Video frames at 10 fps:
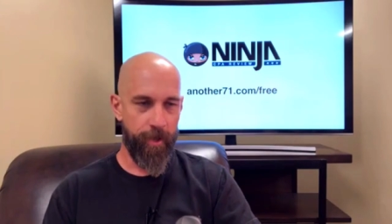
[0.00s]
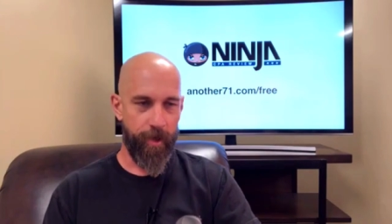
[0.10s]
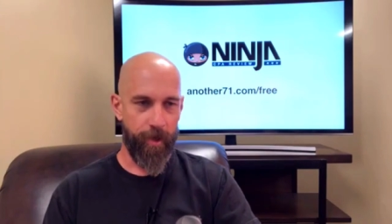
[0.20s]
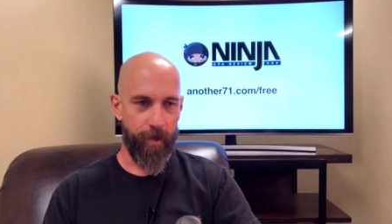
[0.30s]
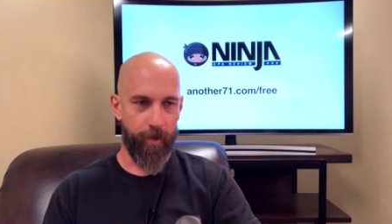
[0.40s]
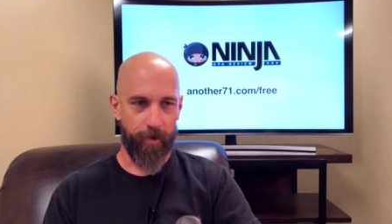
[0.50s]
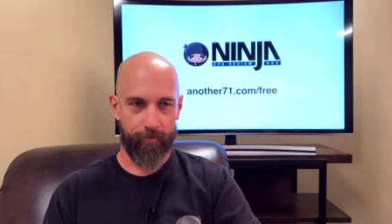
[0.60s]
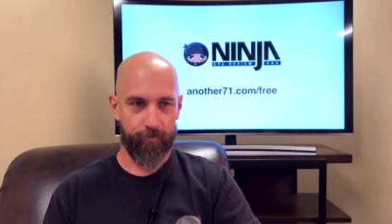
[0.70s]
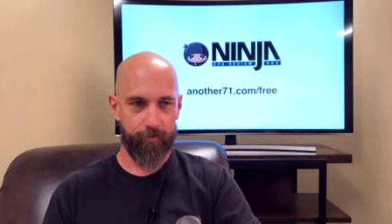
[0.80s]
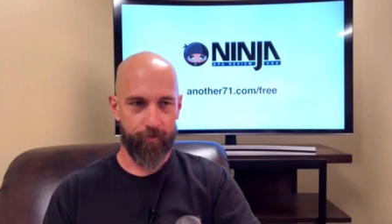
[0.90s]
And I,
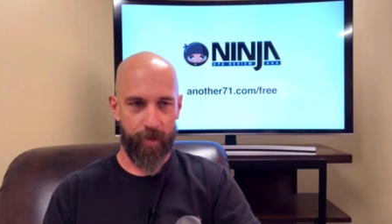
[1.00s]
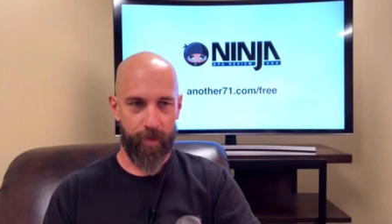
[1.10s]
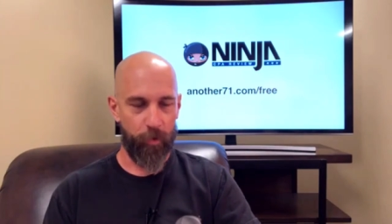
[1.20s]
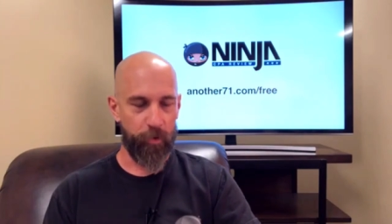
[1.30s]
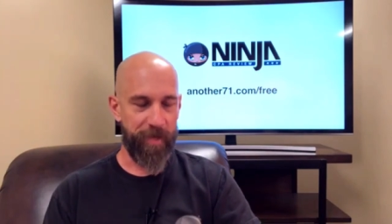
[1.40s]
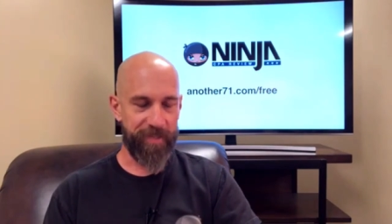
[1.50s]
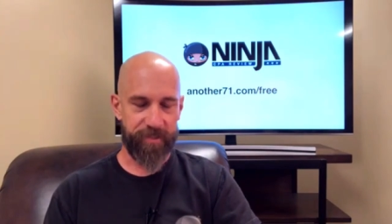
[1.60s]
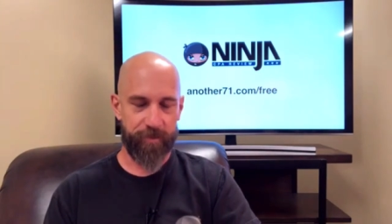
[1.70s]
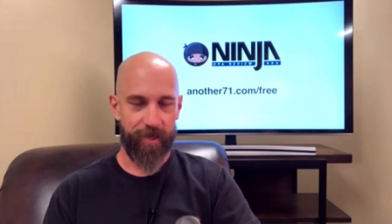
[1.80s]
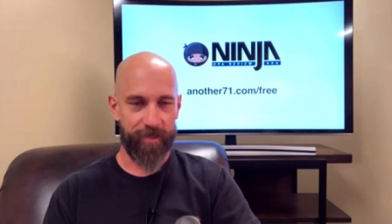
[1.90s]
anyone who's passed
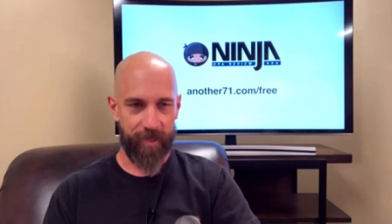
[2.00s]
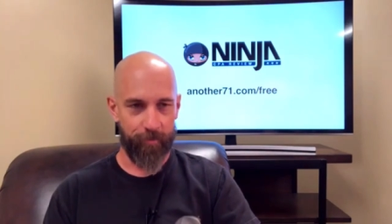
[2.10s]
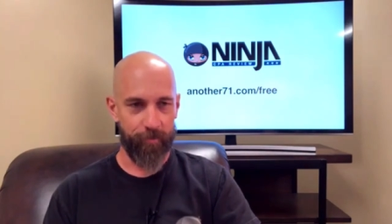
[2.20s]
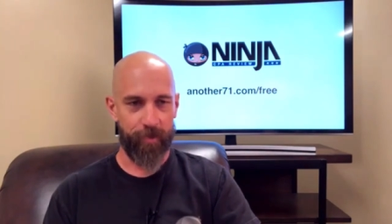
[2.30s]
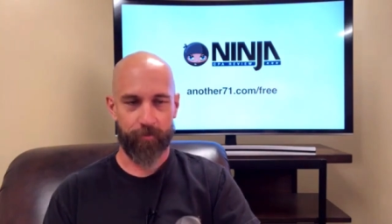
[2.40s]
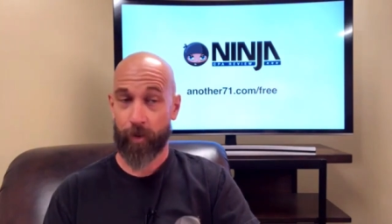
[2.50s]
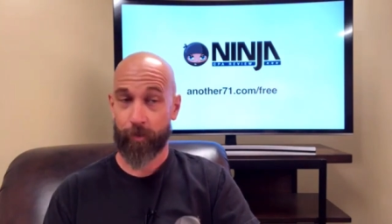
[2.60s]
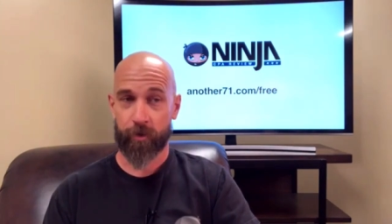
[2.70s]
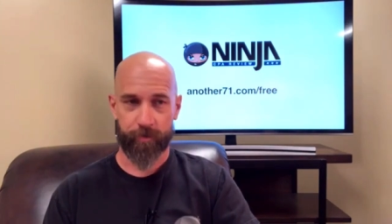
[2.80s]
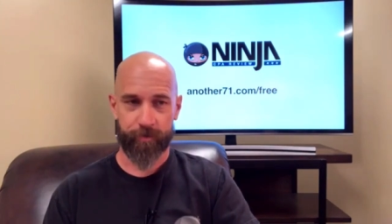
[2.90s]
the CPA exam, like, probably
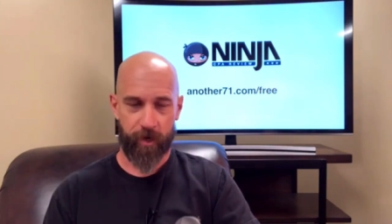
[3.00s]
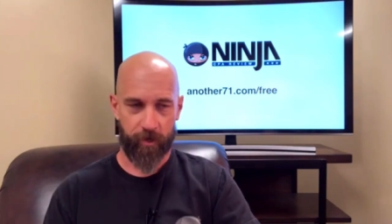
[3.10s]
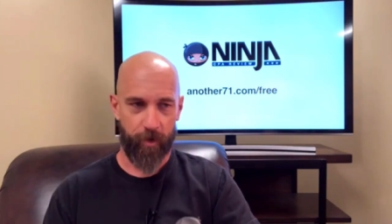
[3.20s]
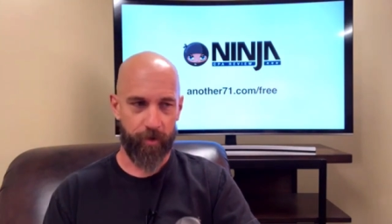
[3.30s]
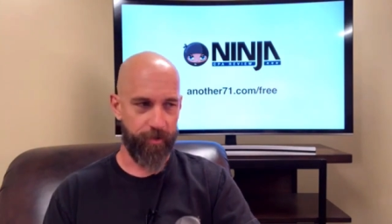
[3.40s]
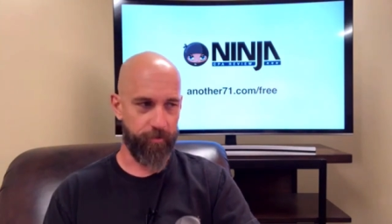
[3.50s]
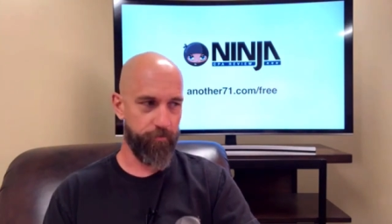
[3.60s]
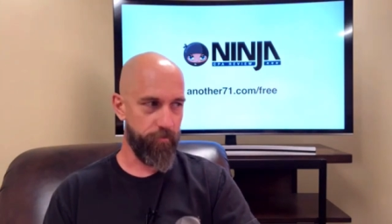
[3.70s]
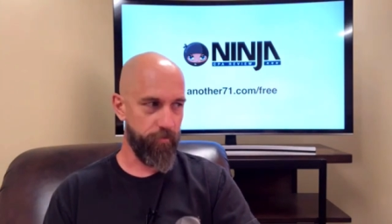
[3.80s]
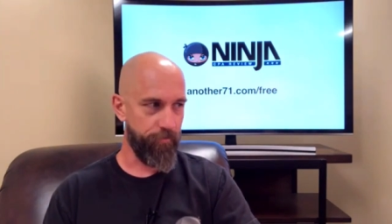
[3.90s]
knows what I'm talking about. Like,
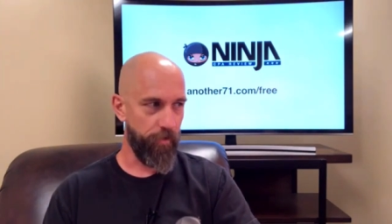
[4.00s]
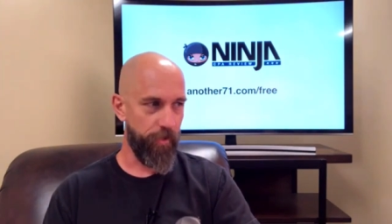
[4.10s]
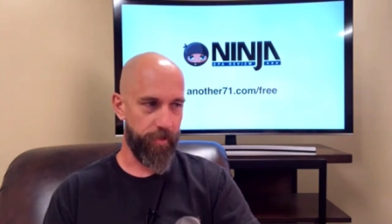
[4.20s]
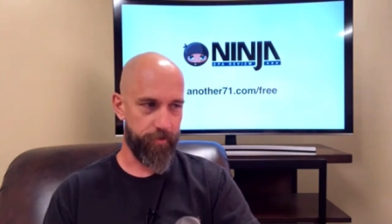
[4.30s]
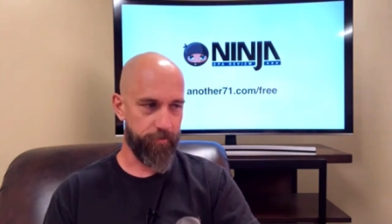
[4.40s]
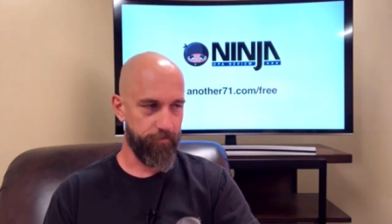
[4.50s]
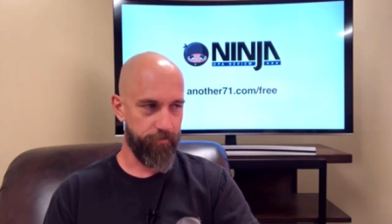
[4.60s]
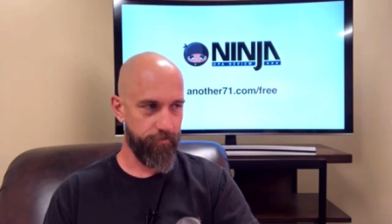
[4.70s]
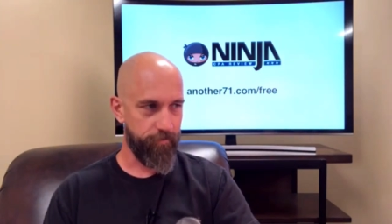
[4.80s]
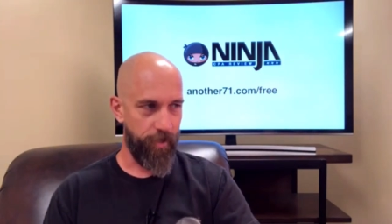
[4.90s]
you feel like,
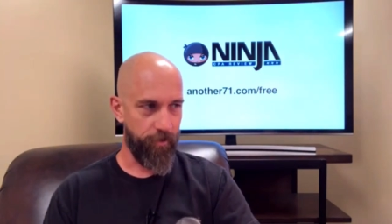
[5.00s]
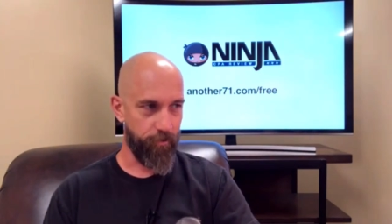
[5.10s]
I don't